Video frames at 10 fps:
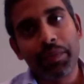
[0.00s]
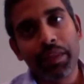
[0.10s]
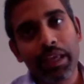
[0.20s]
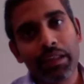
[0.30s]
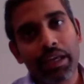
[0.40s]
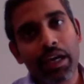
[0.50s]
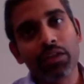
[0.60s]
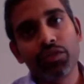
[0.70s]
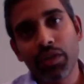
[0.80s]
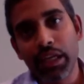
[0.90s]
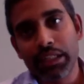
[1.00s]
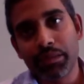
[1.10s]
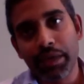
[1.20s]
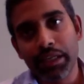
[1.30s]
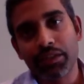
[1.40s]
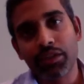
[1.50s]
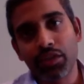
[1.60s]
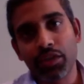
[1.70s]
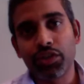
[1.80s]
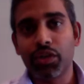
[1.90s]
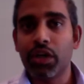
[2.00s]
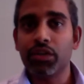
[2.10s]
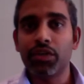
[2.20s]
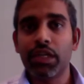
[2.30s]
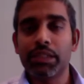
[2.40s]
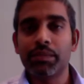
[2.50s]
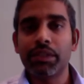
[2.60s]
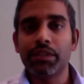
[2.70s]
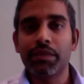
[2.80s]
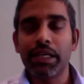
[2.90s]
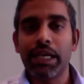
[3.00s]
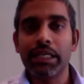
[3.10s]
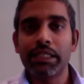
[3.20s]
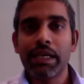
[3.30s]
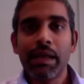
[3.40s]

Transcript: the cultural aspects, the socio-cultural aspects of the case,